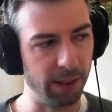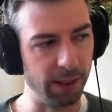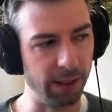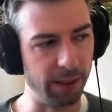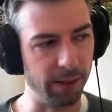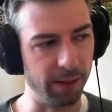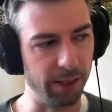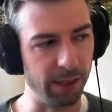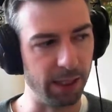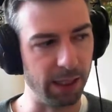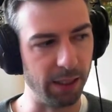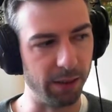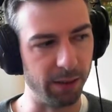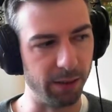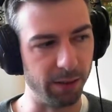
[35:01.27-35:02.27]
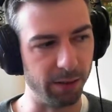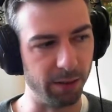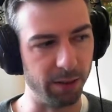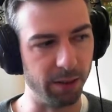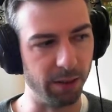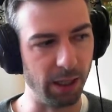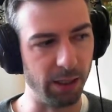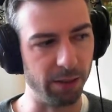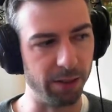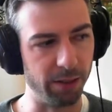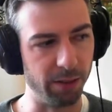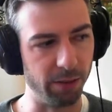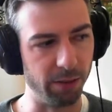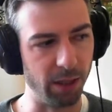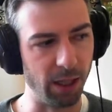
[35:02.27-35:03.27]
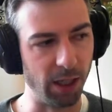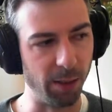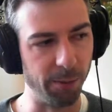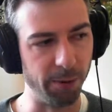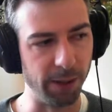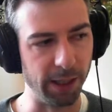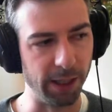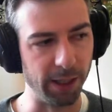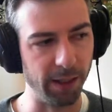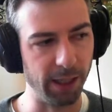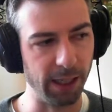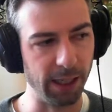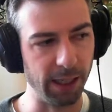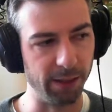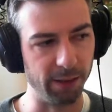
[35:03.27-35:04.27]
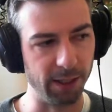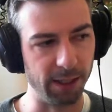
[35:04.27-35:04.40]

And I also don't operate at a